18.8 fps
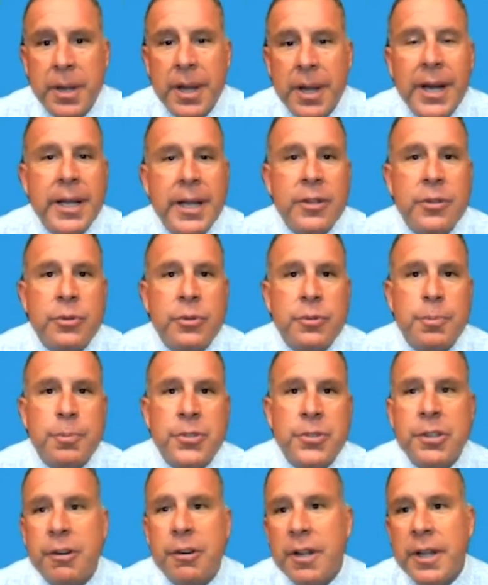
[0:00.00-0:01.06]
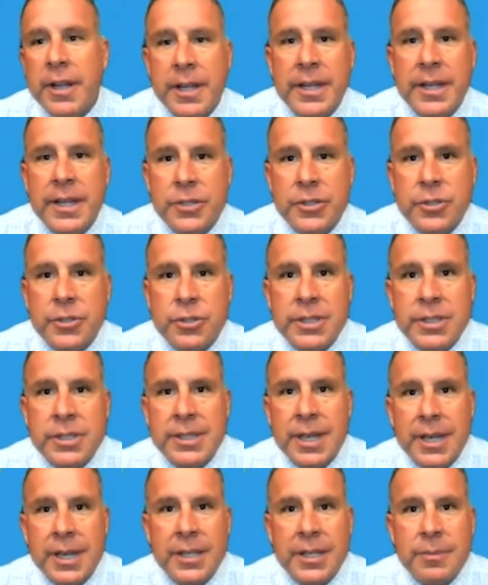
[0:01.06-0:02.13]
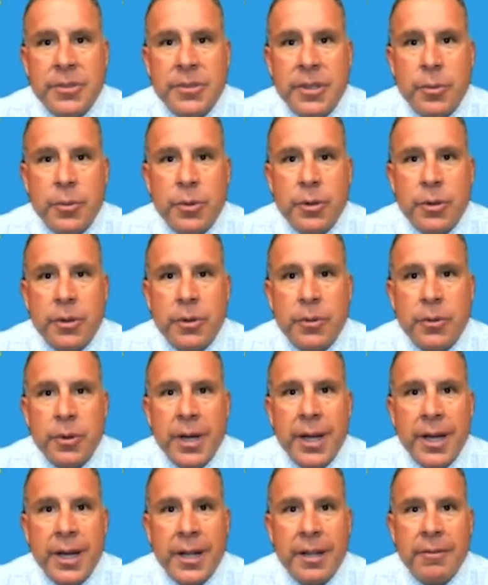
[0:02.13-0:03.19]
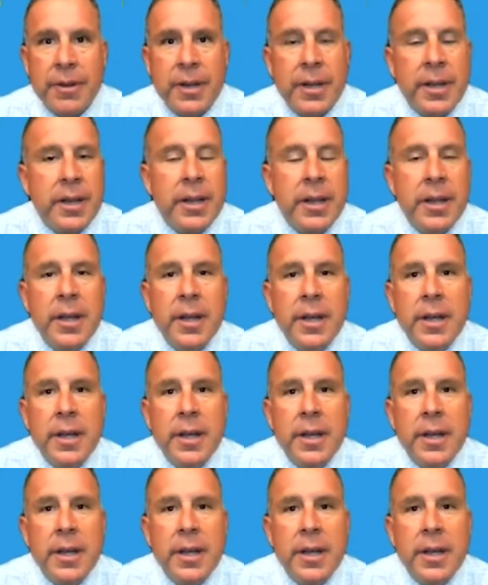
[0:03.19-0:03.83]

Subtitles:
planning tools, particularly in the uncertain times that we're kind of living in.